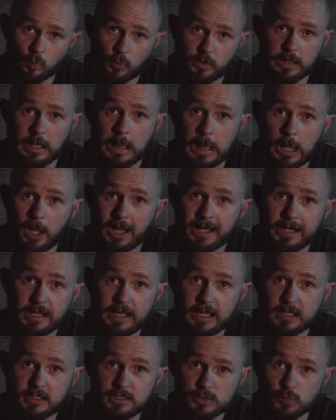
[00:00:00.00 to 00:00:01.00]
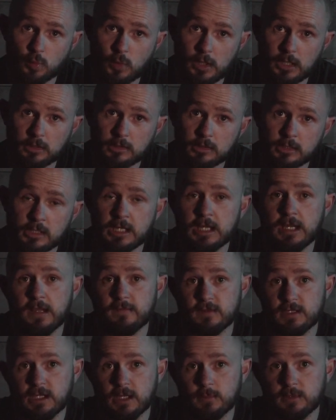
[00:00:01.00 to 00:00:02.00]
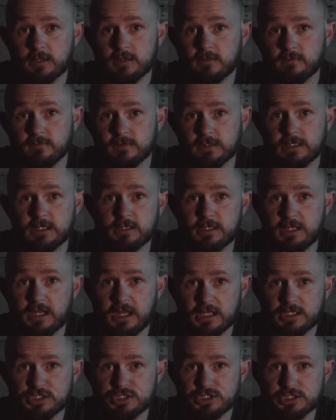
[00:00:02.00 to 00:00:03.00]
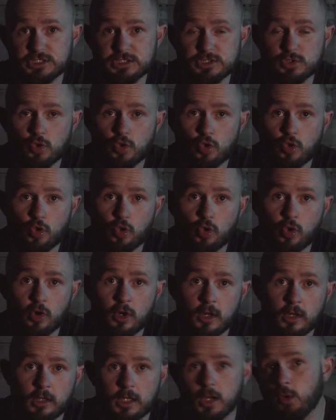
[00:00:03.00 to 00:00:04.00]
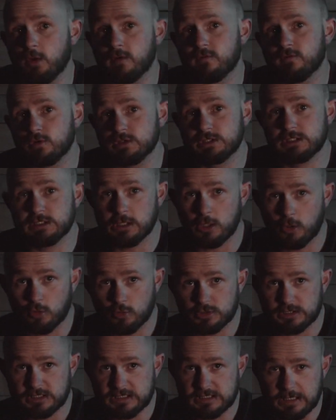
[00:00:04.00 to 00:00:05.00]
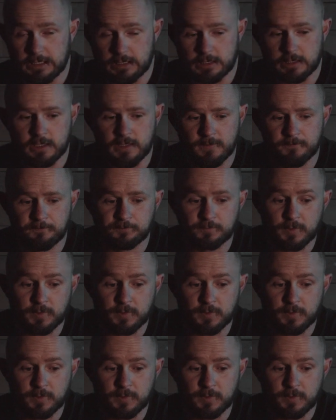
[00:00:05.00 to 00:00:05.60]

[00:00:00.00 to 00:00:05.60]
with a lighter head as well, if you're going to be flicking the edges or going for a slow sink.